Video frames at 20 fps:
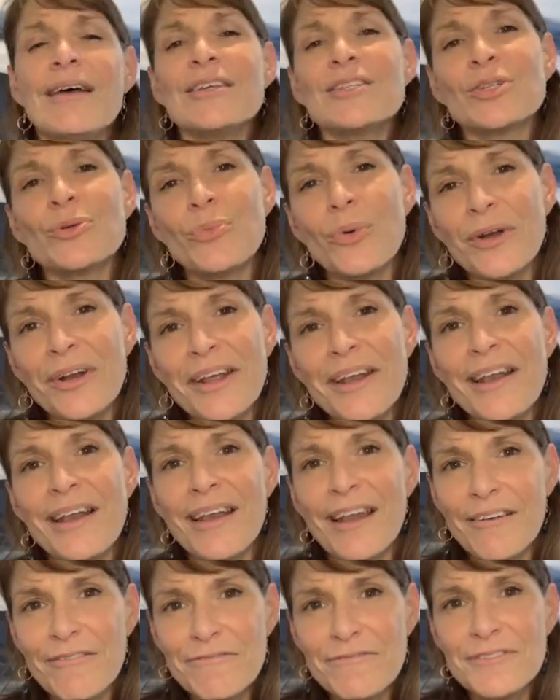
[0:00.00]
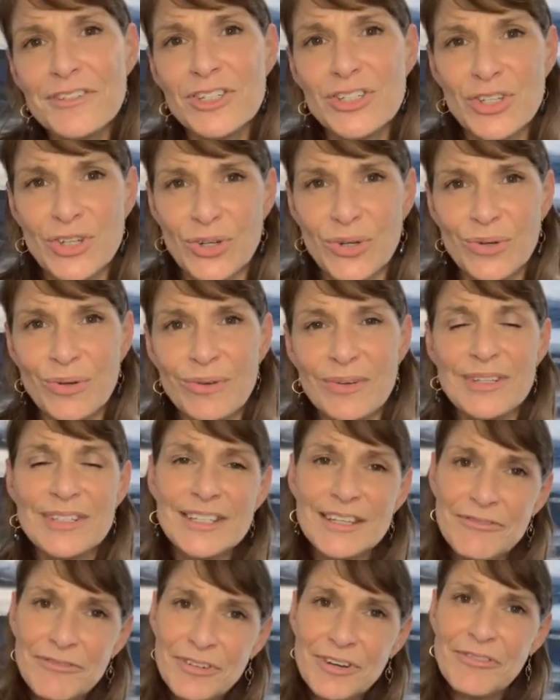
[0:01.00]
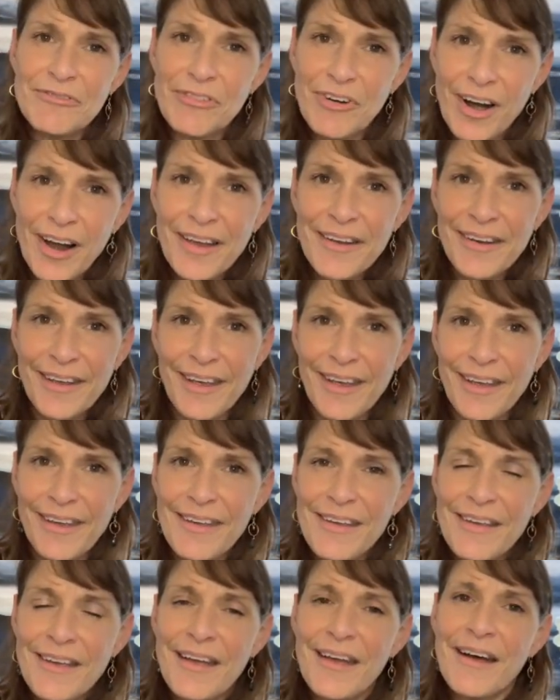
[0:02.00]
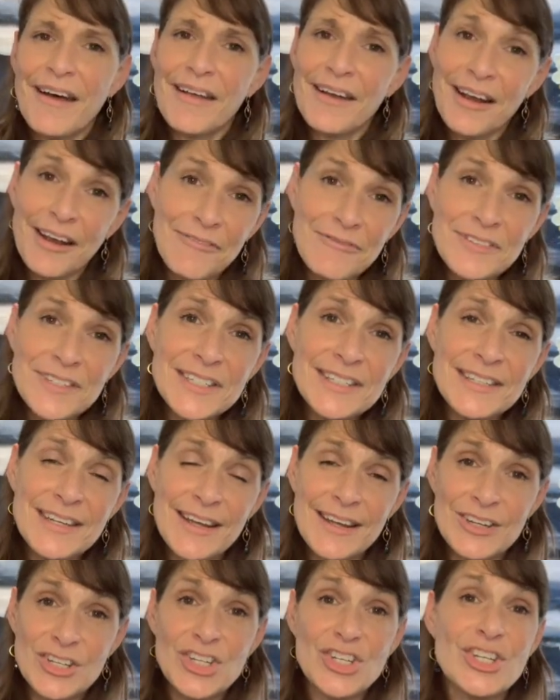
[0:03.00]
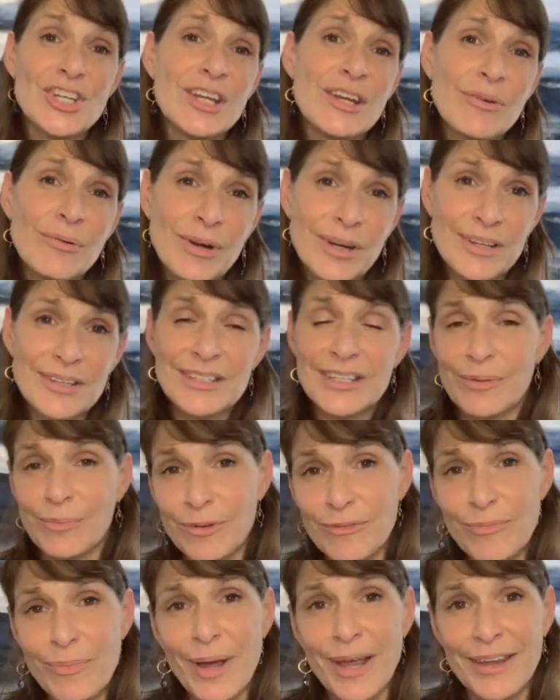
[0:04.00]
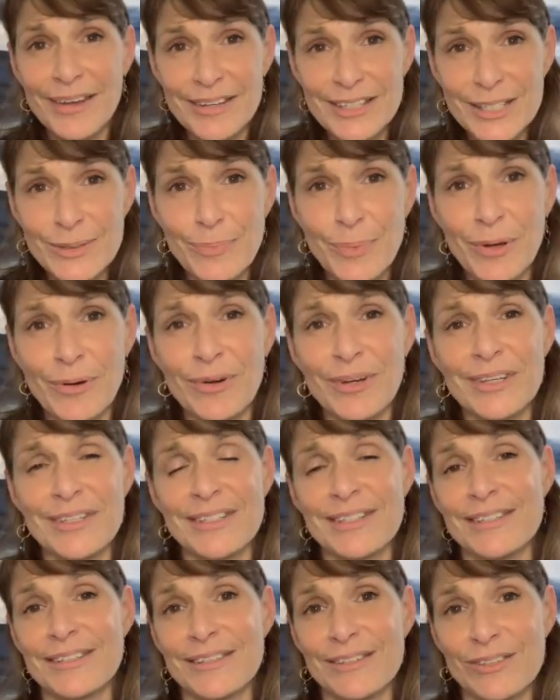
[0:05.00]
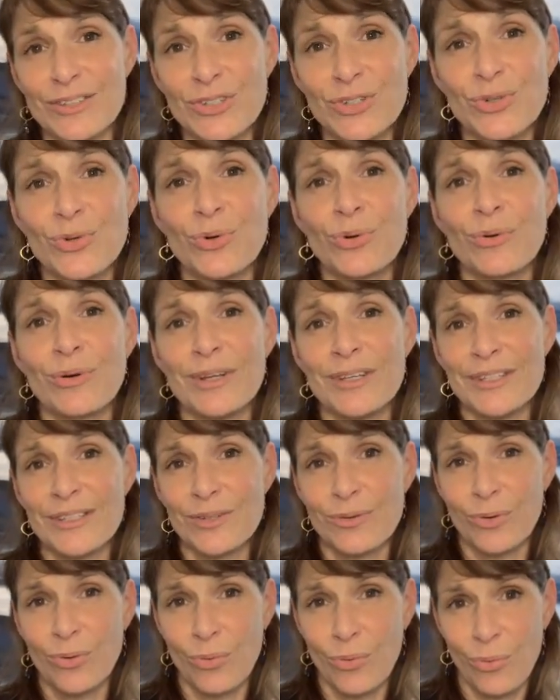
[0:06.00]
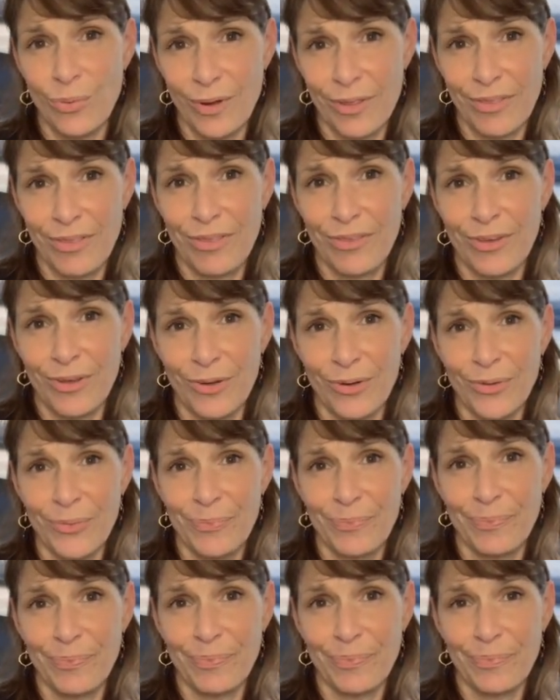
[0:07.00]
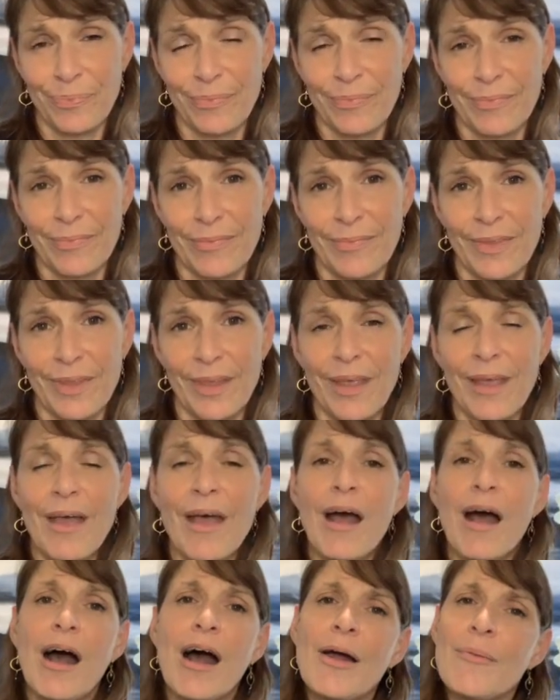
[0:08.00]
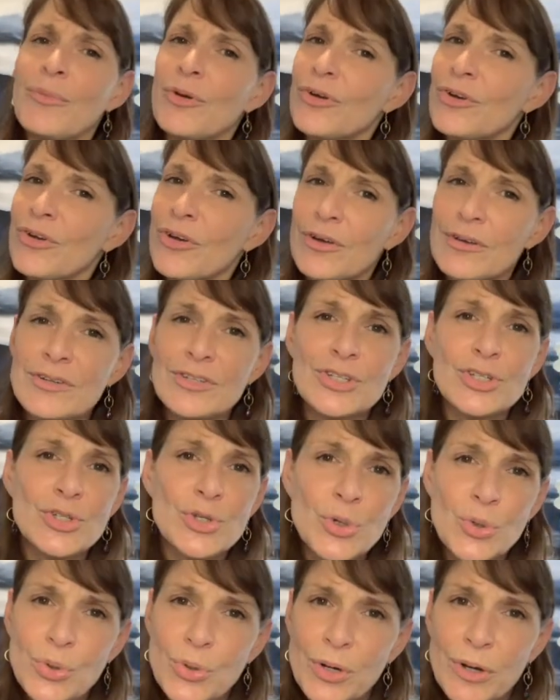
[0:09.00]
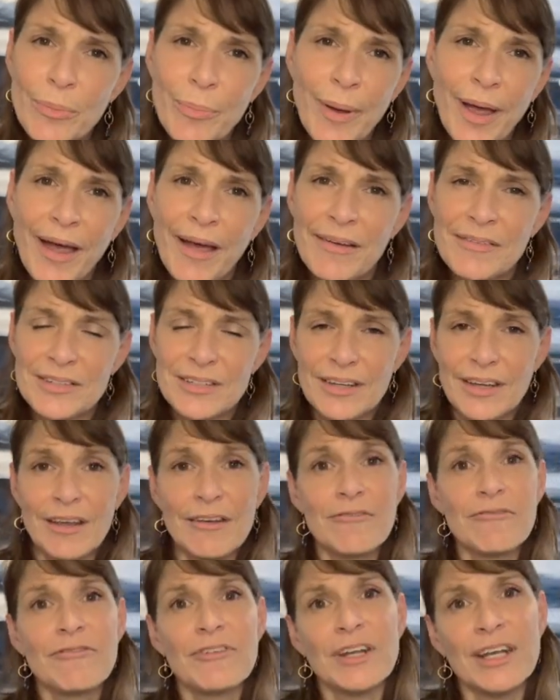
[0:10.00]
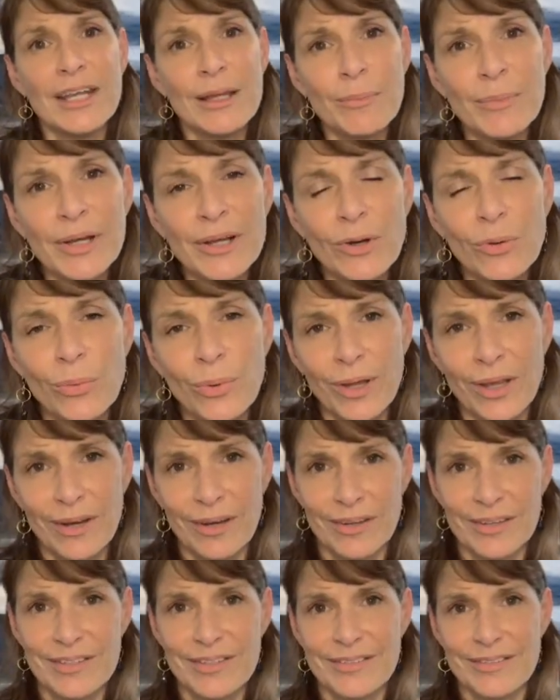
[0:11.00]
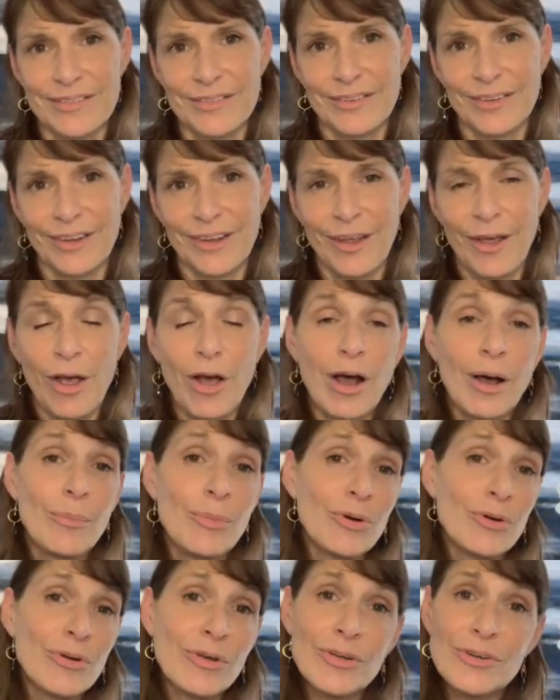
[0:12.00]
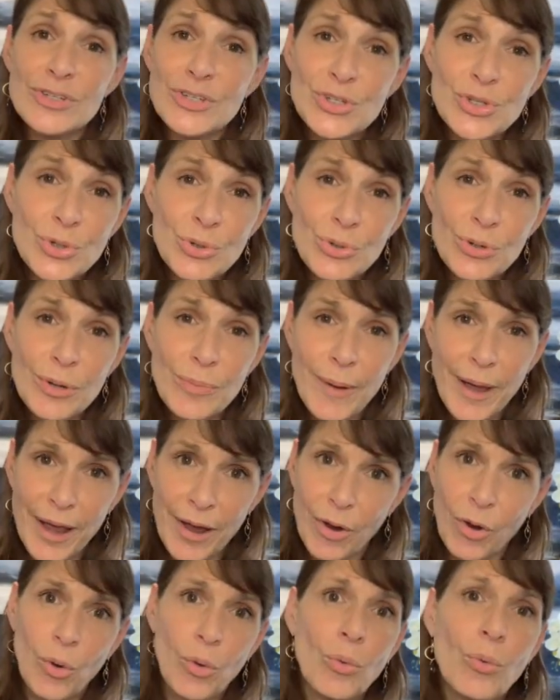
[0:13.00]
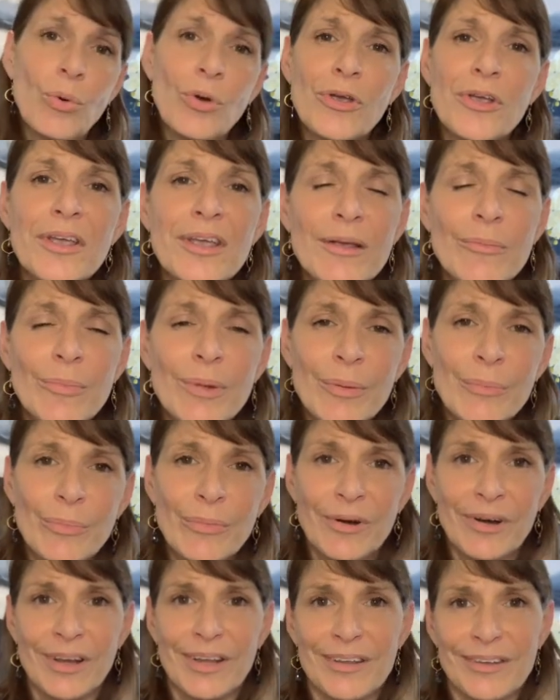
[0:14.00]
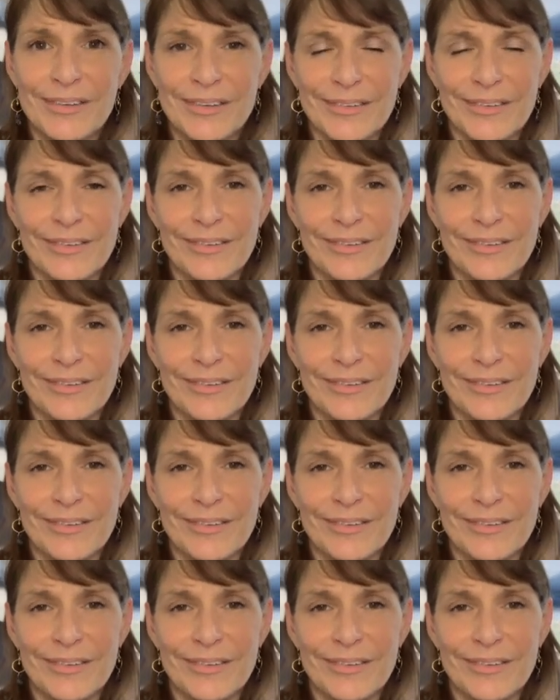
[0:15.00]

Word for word: So what I'd love to do is every Friday, I'd love to start sharing some of my experiences and stories with you. I'm not going to talk about phonemic awareness. I'm not going to talk about working memory.